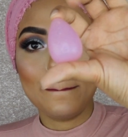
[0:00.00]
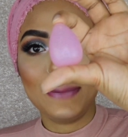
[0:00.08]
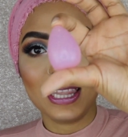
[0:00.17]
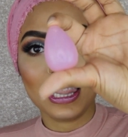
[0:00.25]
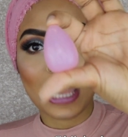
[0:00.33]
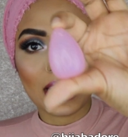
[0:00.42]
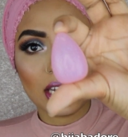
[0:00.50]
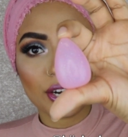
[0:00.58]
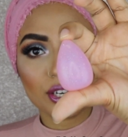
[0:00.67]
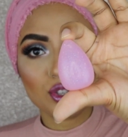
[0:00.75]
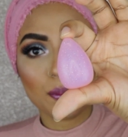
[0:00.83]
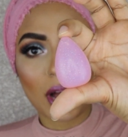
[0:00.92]

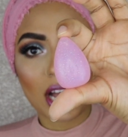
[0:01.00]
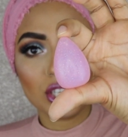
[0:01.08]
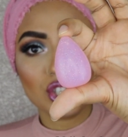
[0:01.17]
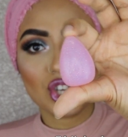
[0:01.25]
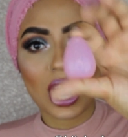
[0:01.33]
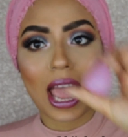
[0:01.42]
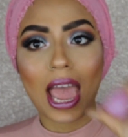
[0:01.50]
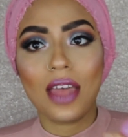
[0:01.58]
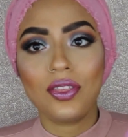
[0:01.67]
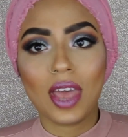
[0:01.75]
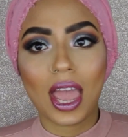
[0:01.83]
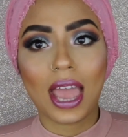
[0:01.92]
blender sponge,
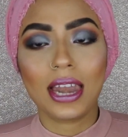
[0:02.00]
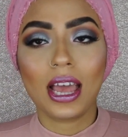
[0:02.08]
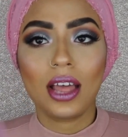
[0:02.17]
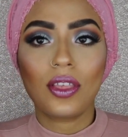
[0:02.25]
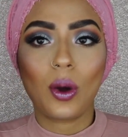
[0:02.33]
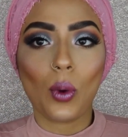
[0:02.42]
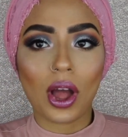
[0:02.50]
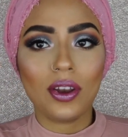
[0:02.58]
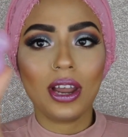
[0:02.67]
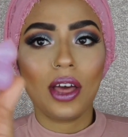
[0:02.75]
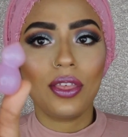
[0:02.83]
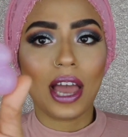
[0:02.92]
and then the
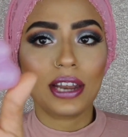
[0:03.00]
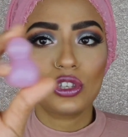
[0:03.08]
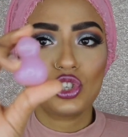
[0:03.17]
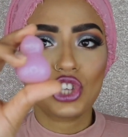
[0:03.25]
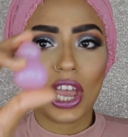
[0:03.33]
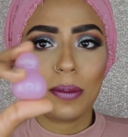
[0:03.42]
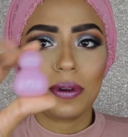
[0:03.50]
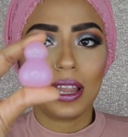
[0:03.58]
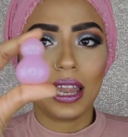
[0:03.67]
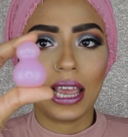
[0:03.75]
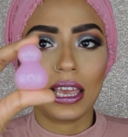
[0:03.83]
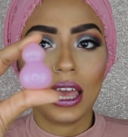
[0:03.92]
one that is shaped
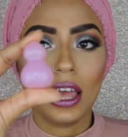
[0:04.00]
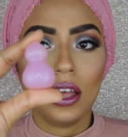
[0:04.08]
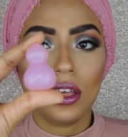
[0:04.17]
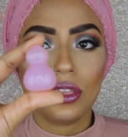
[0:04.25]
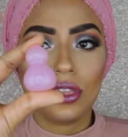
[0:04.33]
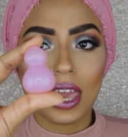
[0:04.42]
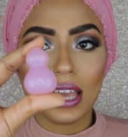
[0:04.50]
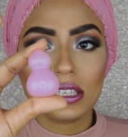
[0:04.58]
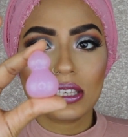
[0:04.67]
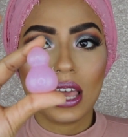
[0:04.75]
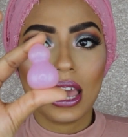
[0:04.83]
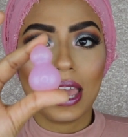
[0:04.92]
like
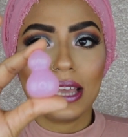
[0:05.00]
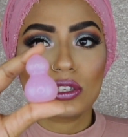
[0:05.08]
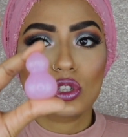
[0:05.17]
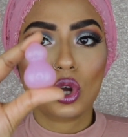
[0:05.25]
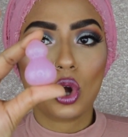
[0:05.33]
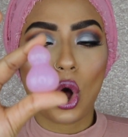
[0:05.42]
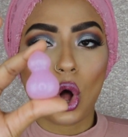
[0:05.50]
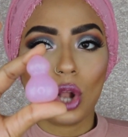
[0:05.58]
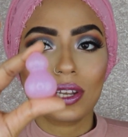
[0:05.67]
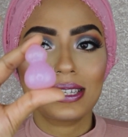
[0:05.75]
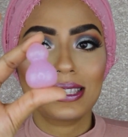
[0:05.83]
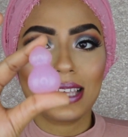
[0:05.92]
this is
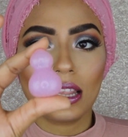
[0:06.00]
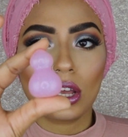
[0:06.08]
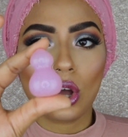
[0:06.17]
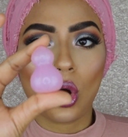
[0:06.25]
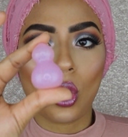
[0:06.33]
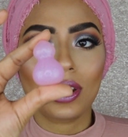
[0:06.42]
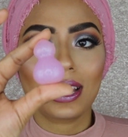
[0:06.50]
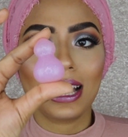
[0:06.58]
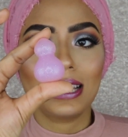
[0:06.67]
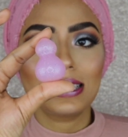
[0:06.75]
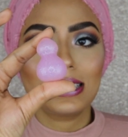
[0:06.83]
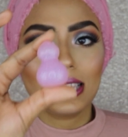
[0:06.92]
called Silicone
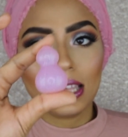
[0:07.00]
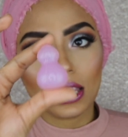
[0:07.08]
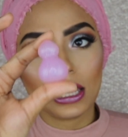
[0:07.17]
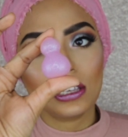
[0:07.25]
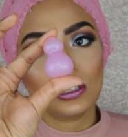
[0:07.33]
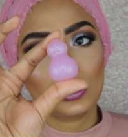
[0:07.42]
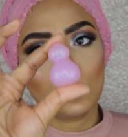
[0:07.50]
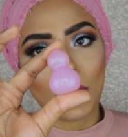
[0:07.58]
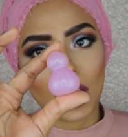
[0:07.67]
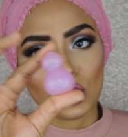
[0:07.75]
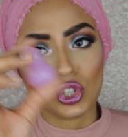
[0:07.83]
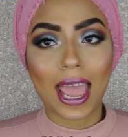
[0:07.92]
concealing
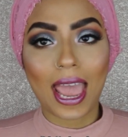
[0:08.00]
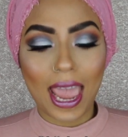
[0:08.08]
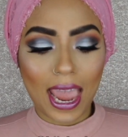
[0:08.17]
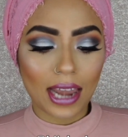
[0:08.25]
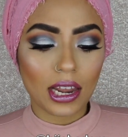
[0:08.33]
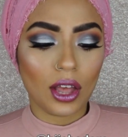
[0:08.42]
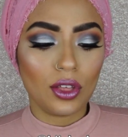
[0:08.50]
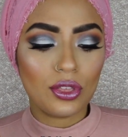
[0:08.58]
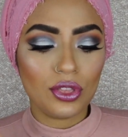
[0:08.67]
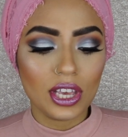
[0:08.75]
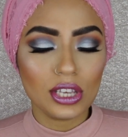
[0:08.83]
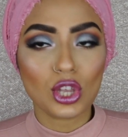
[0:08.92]
sponge, and
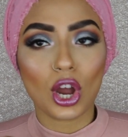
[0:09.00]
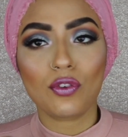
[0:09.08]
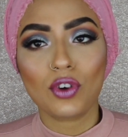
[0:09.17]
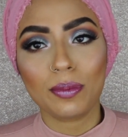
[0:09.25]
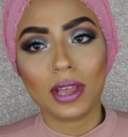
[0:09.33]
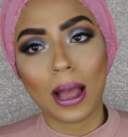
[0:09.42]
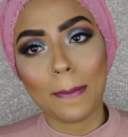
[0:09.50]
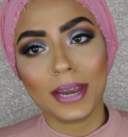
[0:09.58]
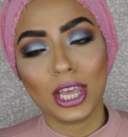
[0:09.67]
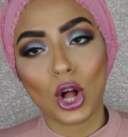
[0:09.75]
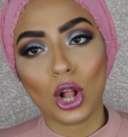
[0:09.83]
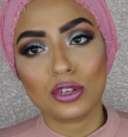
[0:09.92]
these are from the
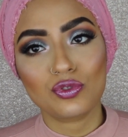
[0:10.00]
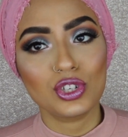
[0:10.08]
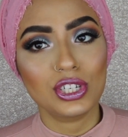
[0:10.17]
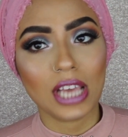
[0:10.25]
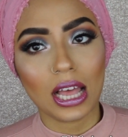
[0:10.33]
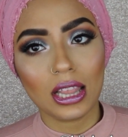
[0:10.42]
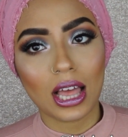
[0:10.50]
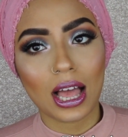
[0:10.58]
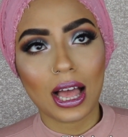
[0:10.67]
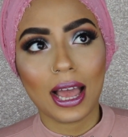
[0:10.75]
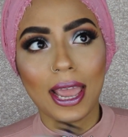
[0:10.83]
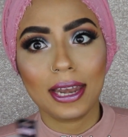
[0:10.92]
company called
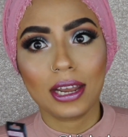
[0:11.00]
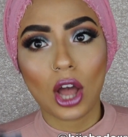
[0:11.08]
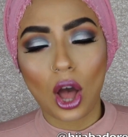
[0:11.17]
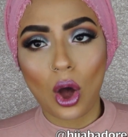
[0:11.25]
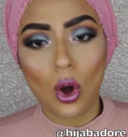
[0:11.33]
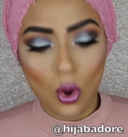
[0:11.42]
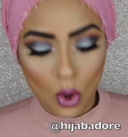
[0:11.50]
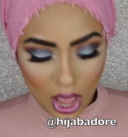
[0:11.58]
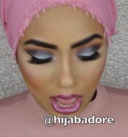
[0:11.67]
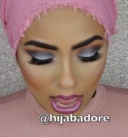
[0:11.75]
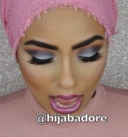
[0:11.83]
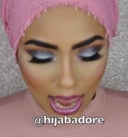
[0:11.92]
Rodella & Co,
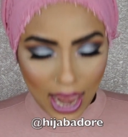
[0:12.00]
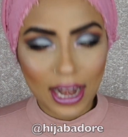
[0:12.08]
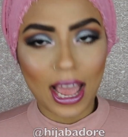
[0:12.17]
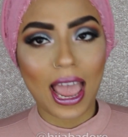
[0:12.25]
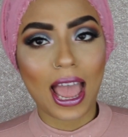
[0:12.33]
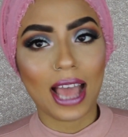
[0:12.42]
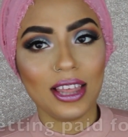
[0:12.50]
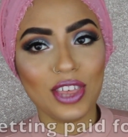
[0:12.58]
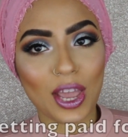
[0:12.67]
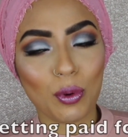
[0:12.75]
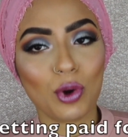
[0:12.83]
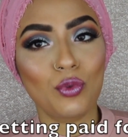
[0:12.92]
and
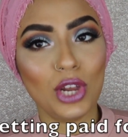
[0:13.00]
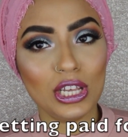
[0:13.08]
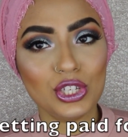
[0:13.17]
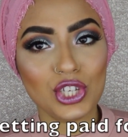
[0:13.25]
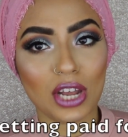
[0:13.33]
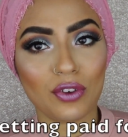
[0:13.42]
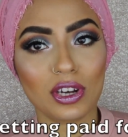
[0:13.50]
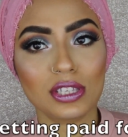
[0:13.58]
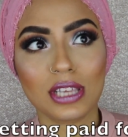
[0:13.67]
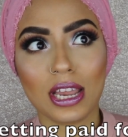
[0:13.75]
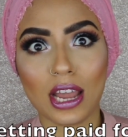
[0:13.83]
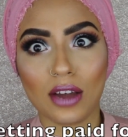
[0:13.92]
they were really
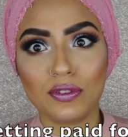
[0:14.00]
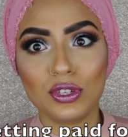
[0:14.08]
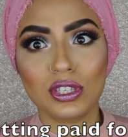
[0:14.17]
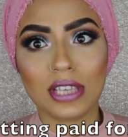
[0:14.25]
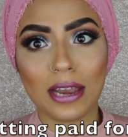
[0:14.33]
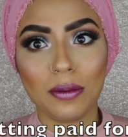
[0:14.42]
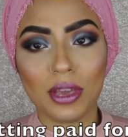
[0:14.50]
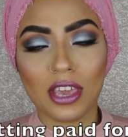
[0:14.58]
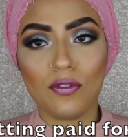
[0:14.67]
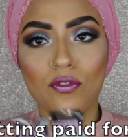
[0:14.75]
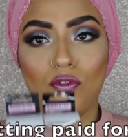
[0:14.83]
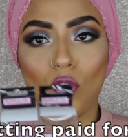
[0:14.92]
generous enough to send
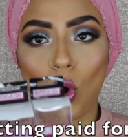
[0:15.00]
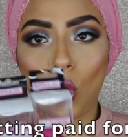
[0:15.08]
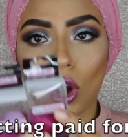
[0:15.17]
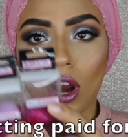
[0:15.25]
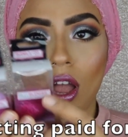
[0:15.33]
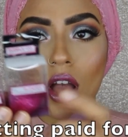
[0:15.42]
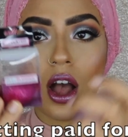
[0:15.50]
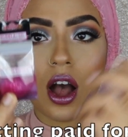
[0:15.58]
me 4